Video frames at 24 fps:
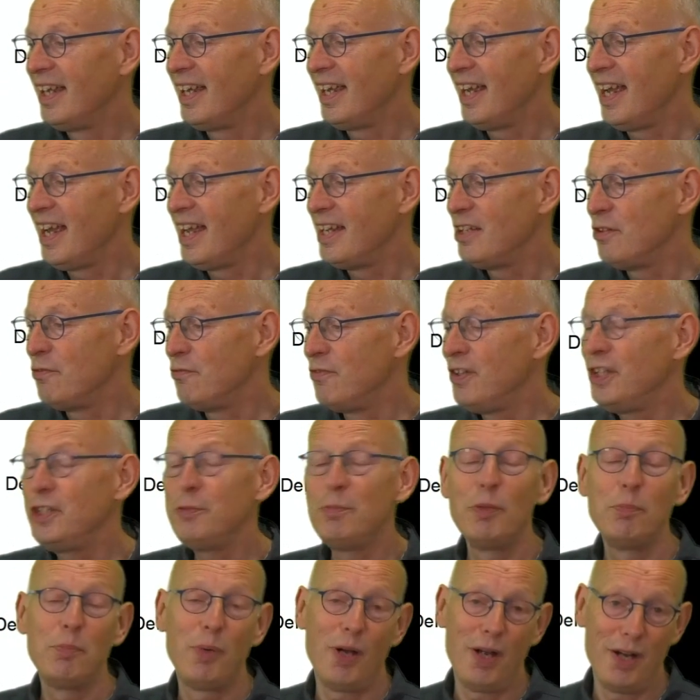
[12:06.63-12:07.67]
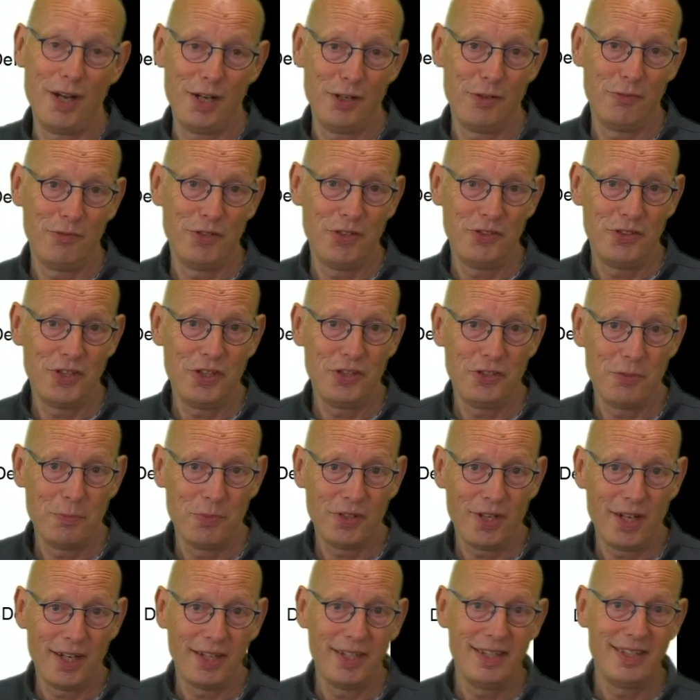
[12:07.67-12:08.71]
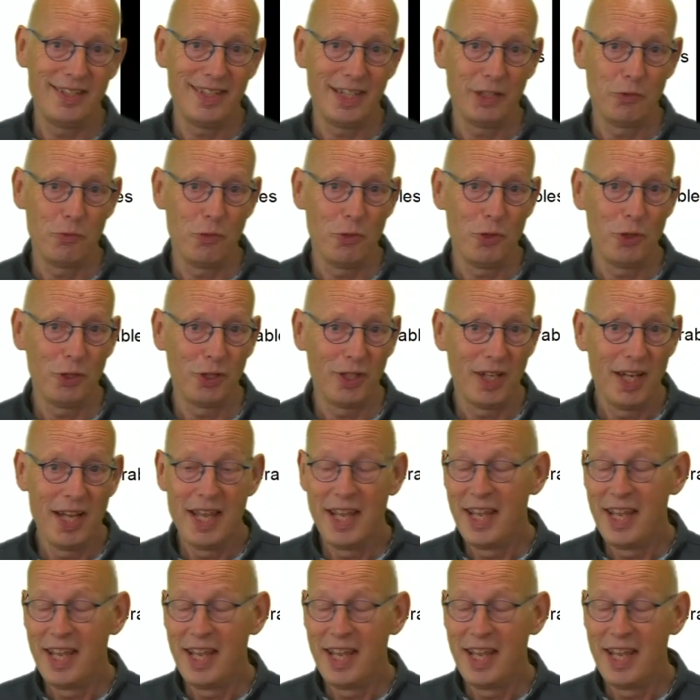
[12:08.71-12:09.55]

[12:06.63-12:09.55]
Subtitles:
And the visible part of the systems architect work